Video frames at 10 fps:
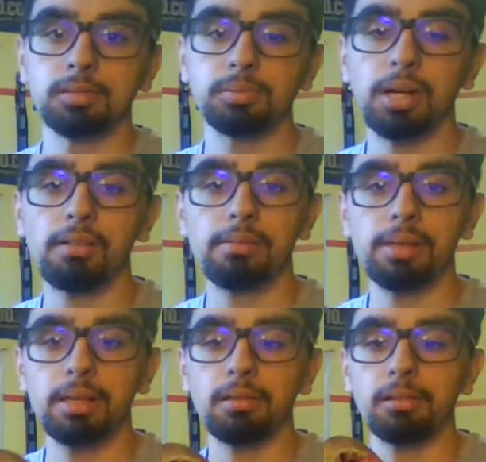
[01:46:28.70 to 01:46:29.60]
would
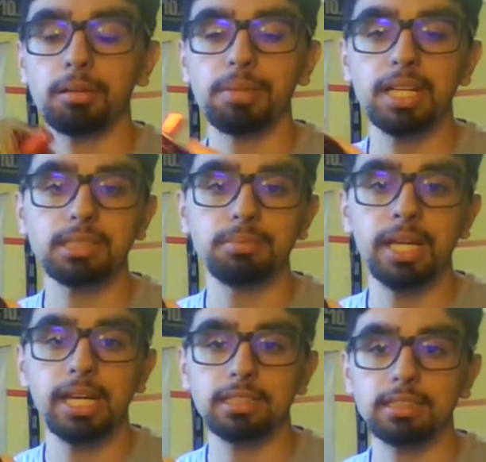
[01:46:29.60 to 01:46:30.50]
probably be your best
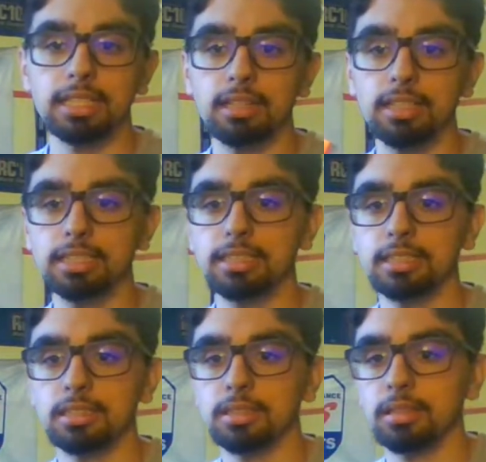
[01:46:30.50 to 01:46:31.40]
bet, because like these
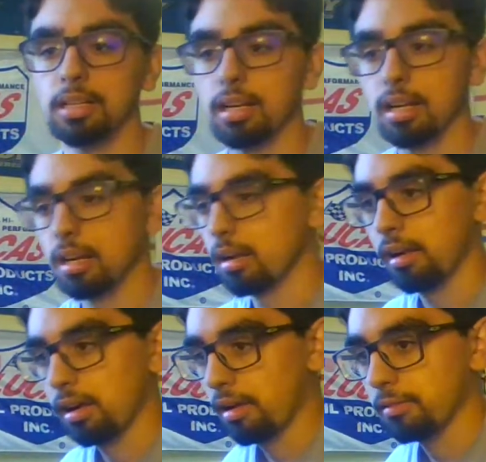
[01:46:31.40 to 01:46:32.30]
things are
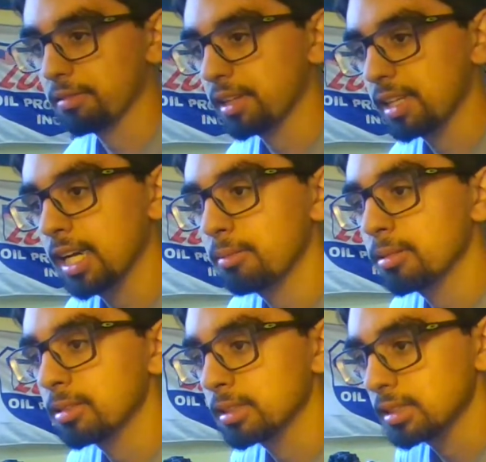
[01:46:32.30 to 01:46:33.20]

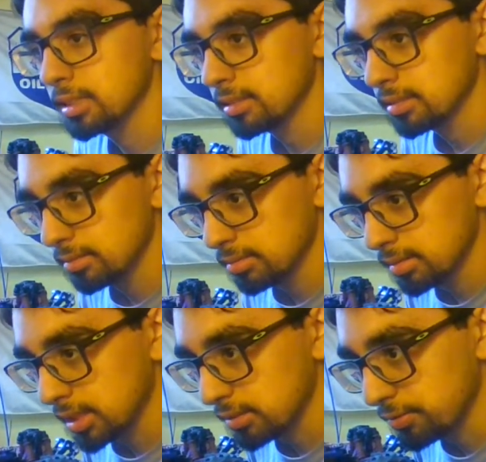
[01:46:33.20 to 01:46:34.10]
reliable as
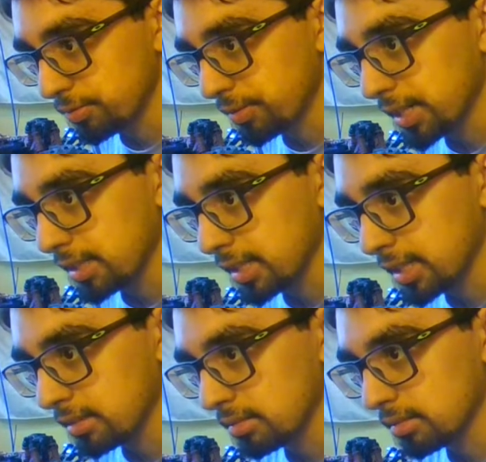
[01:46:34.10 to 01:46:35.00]
frick.
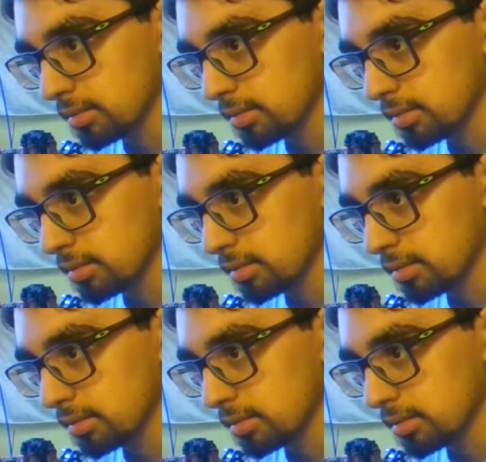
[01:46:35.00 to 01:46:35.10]
Like